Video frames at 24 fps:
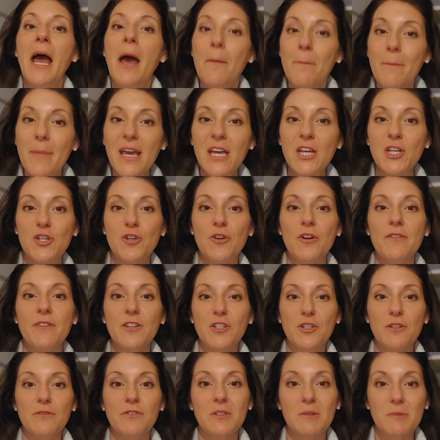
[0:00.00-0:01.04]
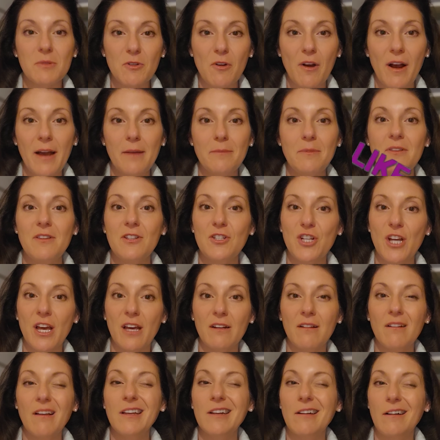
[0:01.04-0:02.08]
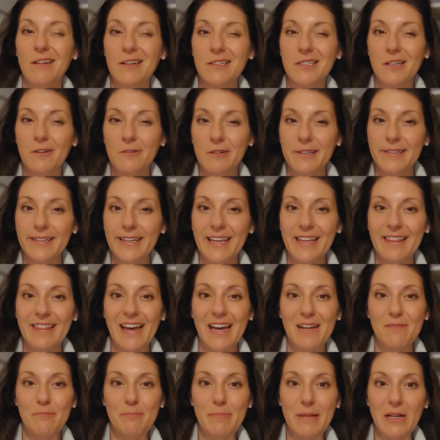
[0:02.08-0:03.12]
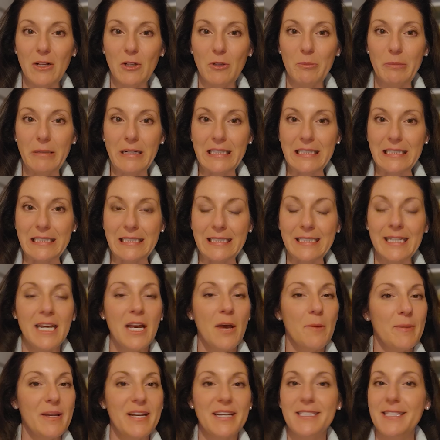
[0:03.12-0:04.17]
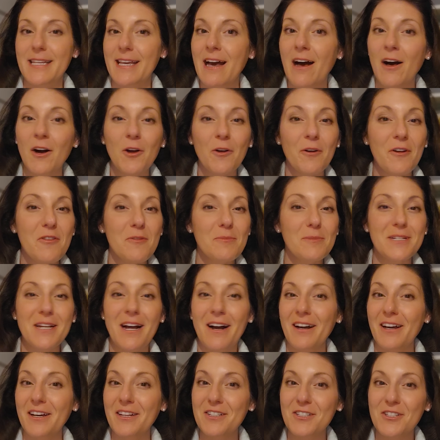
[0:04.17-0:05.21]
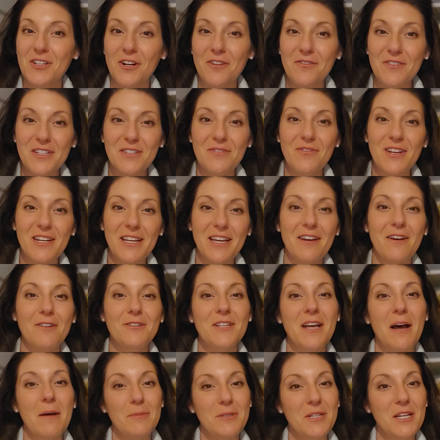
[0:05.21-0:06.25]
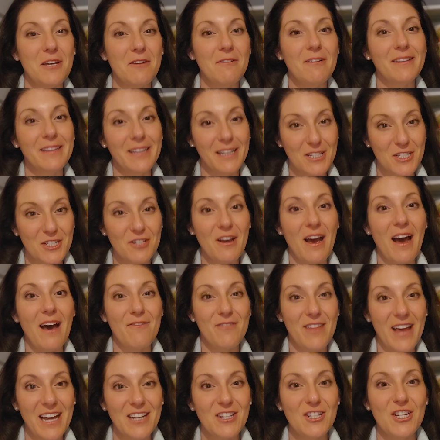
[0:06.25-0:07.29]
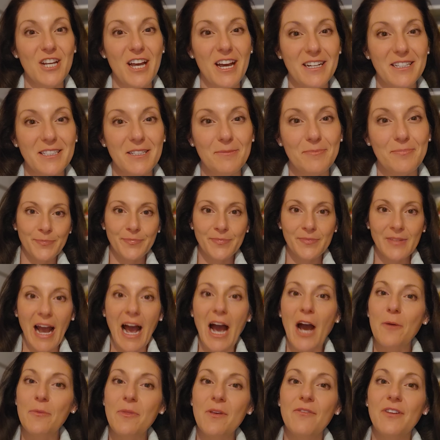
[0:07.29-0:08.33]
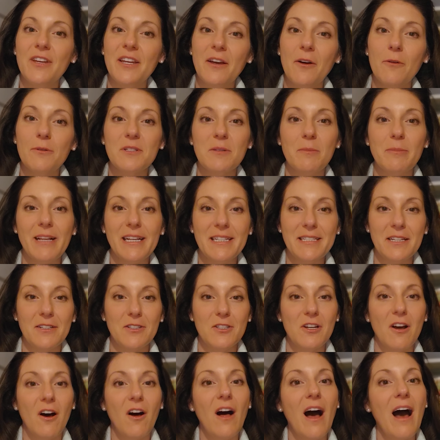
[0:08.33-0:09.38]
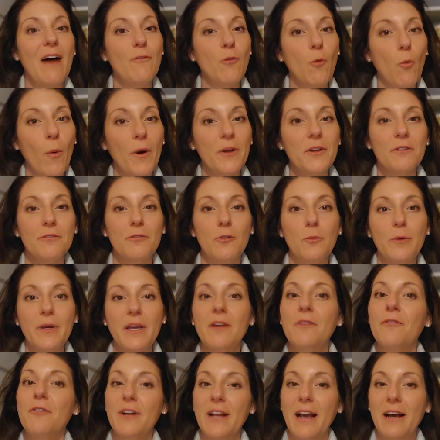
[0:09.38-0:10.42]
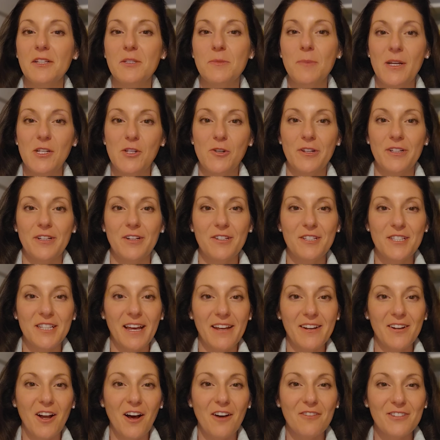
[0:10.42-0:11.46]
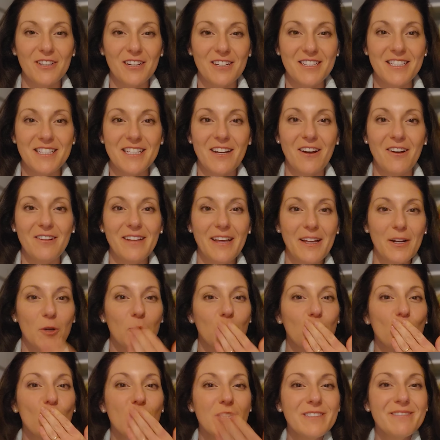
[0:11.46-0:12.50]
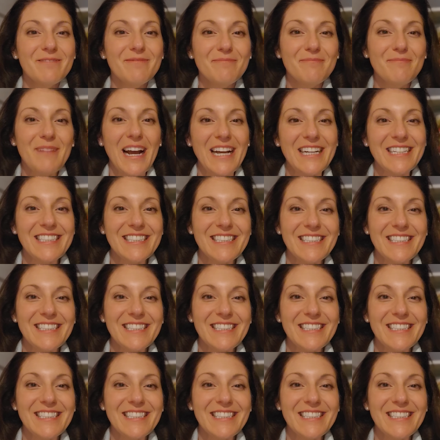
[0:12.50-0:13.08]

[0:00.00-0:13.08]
make sure that you've subscribed to the channel and also click that bell button, because the algorithm's not going to serve these videos up to you unless you have that checked. I hope the video was a blessing to y'all. Have a wonderful week. For now, it's Patriot Nurse signing off, and I'll see y'all later. Bye.